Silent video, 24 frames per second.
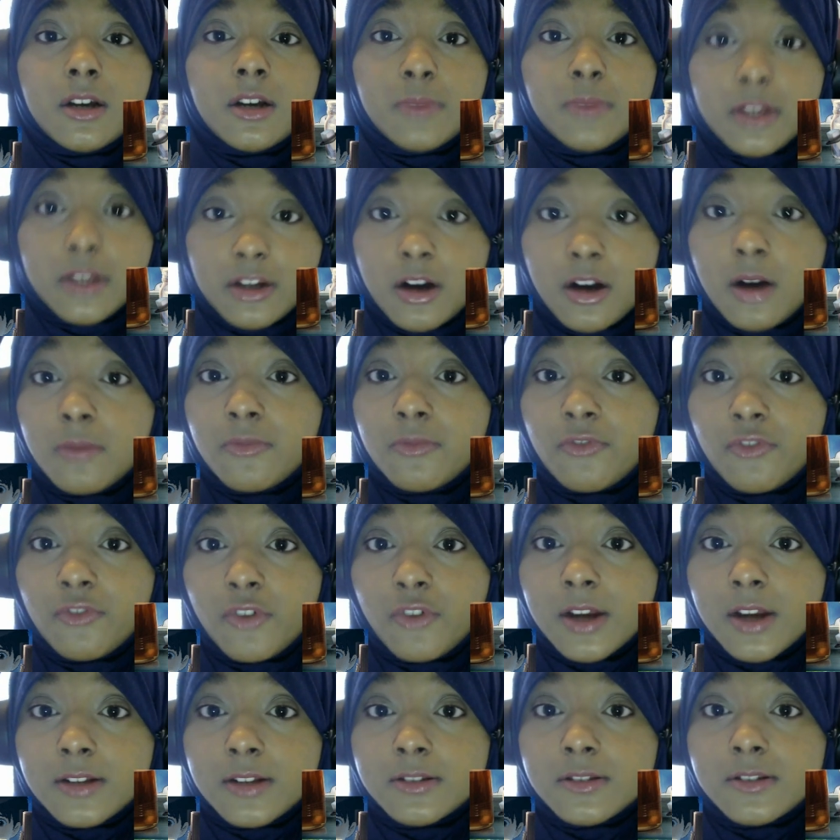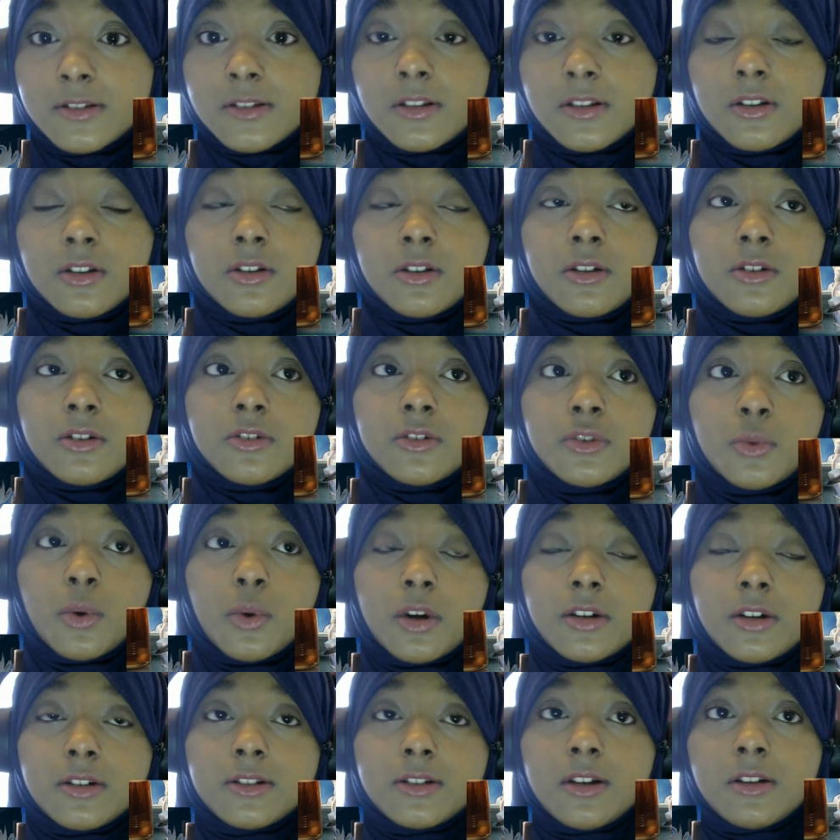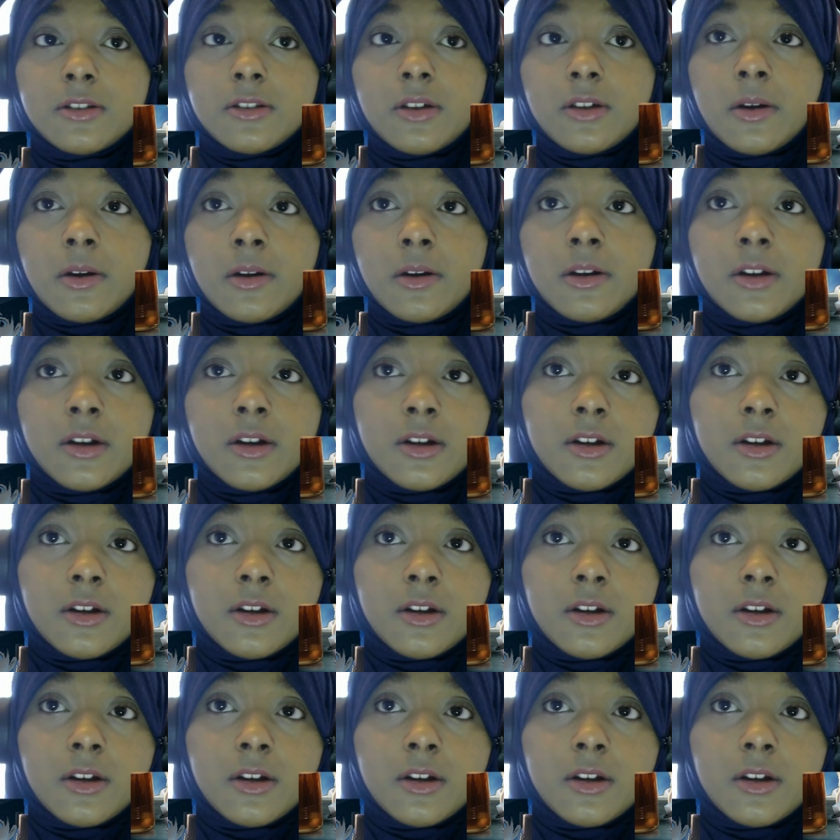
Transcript: become friends to one another.